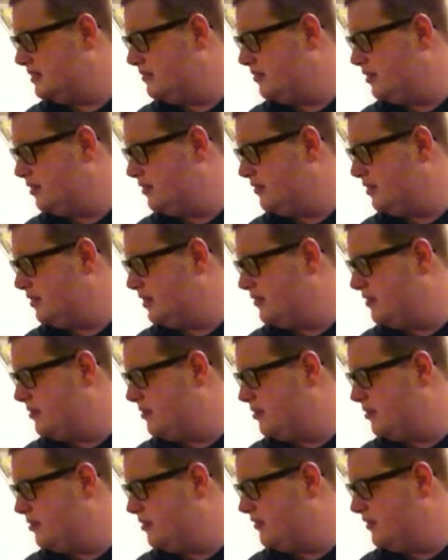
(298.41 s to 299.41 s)
of the, of
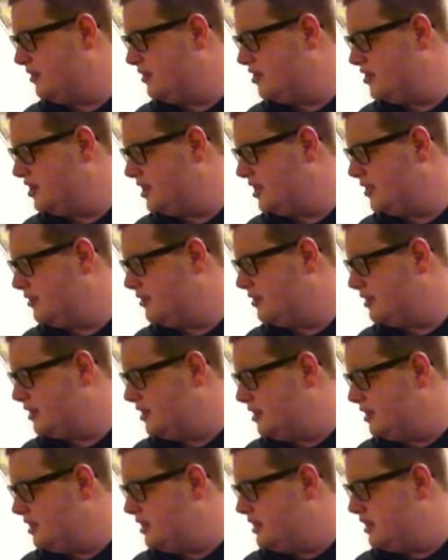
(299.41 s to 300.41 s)
the movie review show.
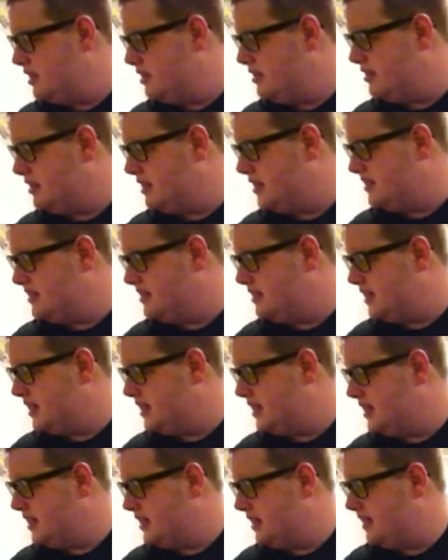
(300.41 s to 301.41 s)

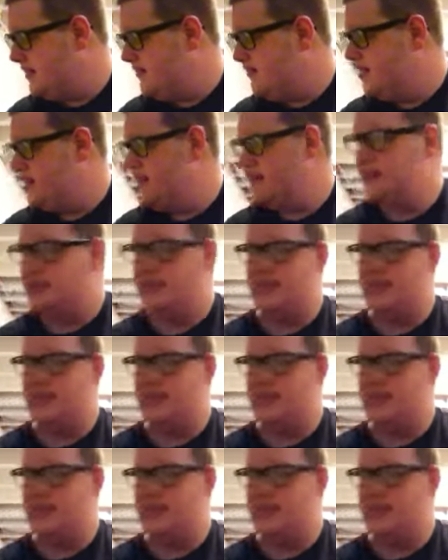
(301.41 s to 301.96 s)
1999